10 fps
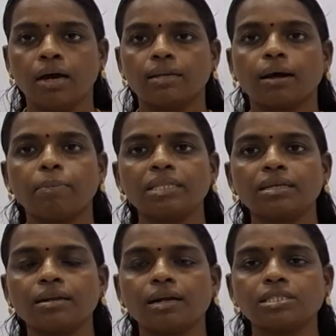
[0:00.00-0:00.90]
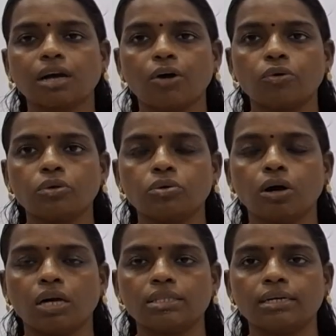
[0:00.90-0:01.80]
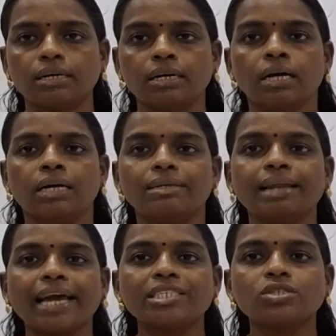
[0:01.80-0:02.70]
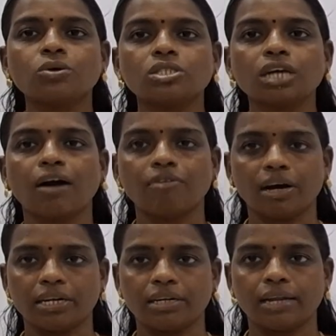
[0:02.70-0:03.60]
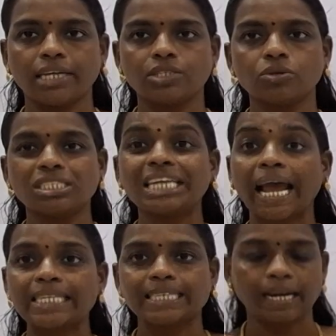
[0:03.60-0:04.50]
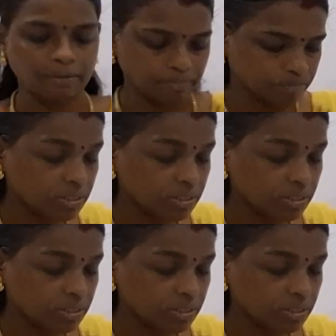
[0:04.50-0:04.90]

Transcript: Rabindranath Tagore who got the Knighthood Award, Knighthood title.